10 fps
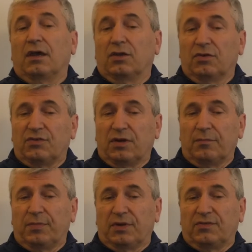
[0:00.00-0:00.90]
US
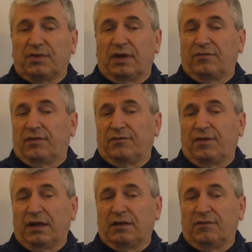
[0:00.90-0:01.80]
companies have
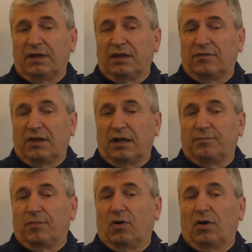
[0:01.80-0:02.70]
effectively given
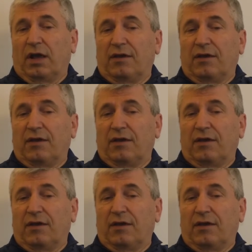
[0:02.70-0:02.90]
up on